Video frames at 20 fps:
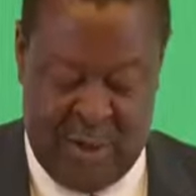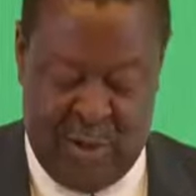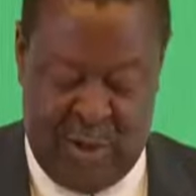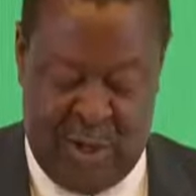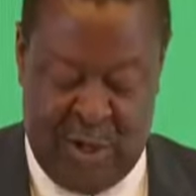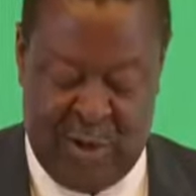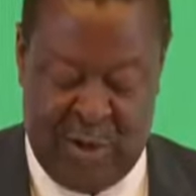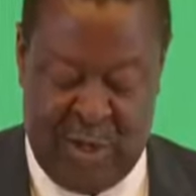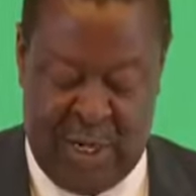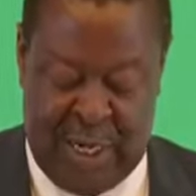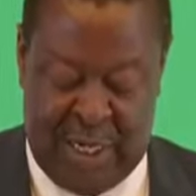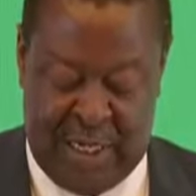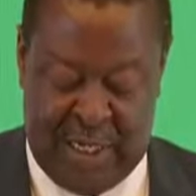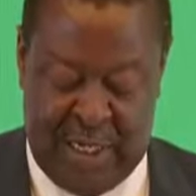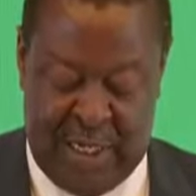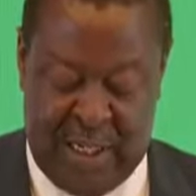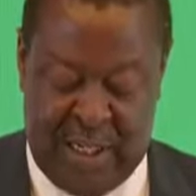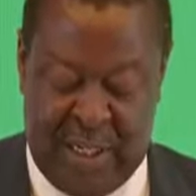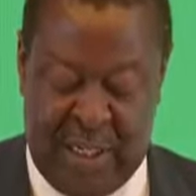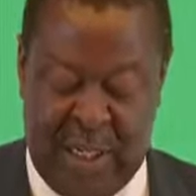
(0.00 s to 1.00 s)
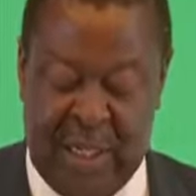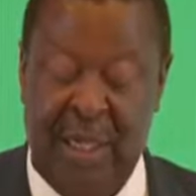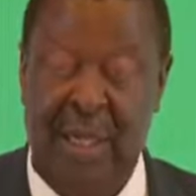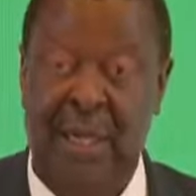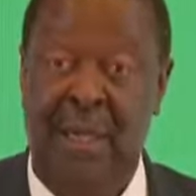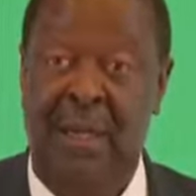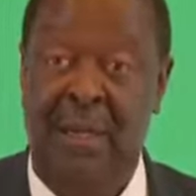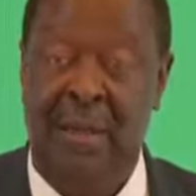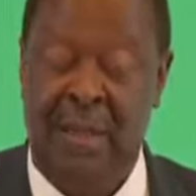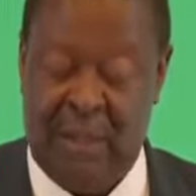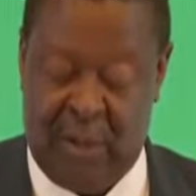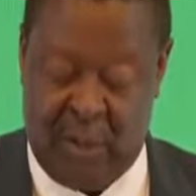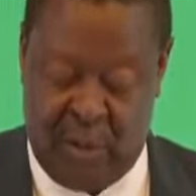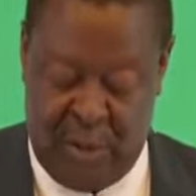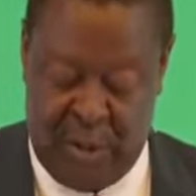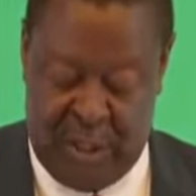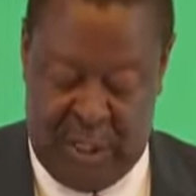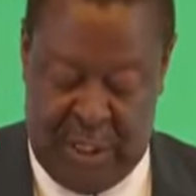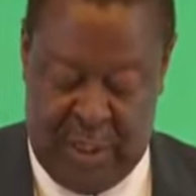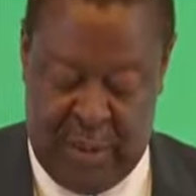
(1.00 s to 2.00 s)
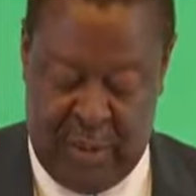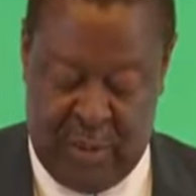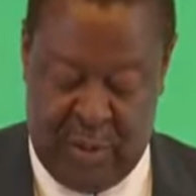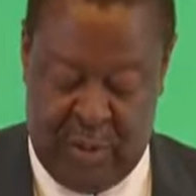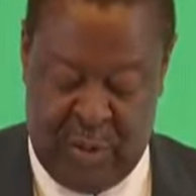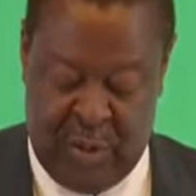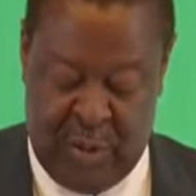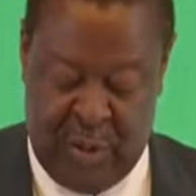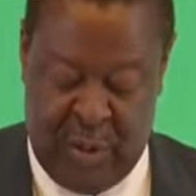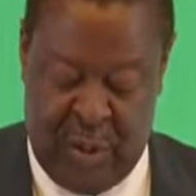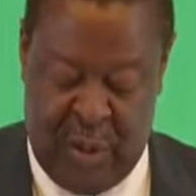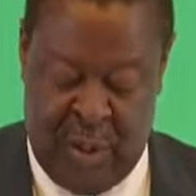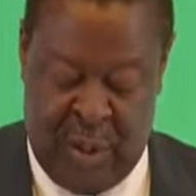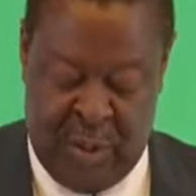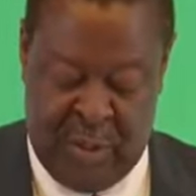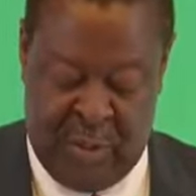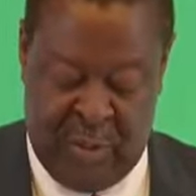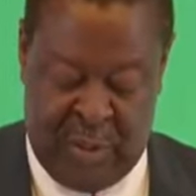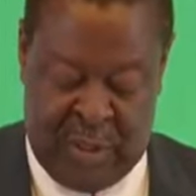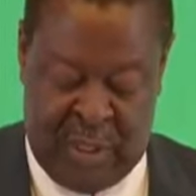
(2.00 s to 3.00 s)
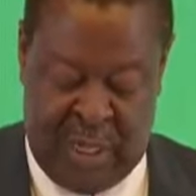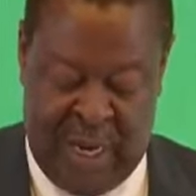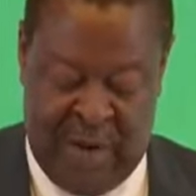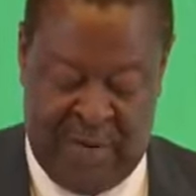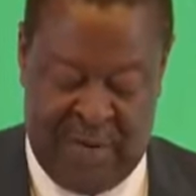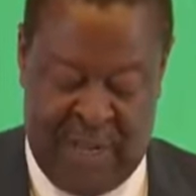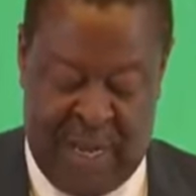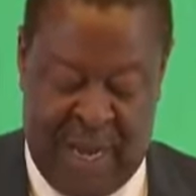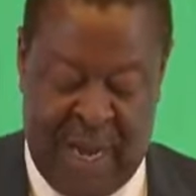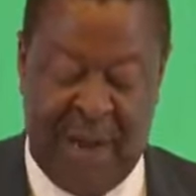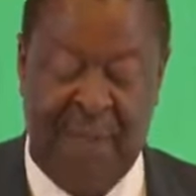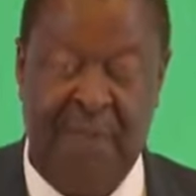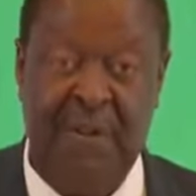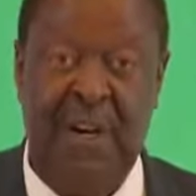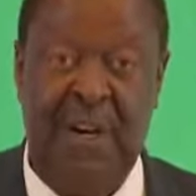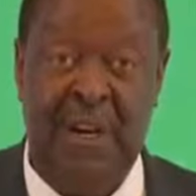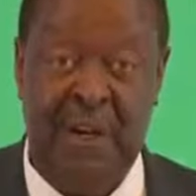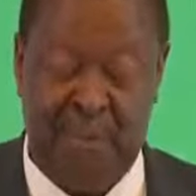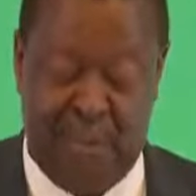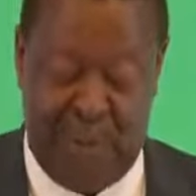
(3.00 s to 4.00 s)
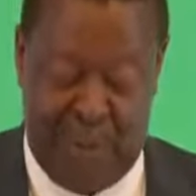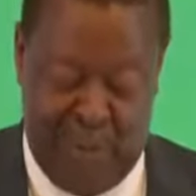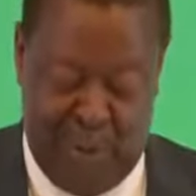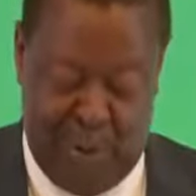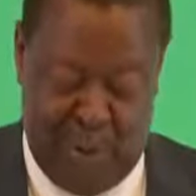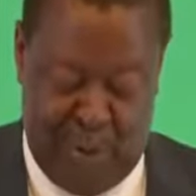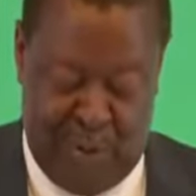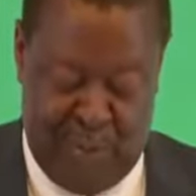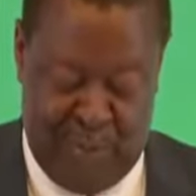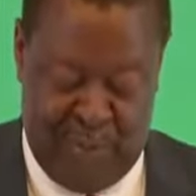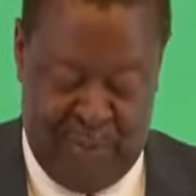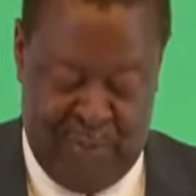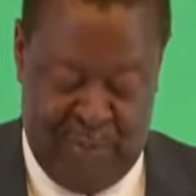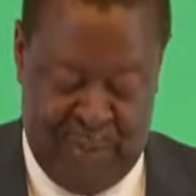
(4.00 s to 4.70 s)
into an organization that continues to serve the African people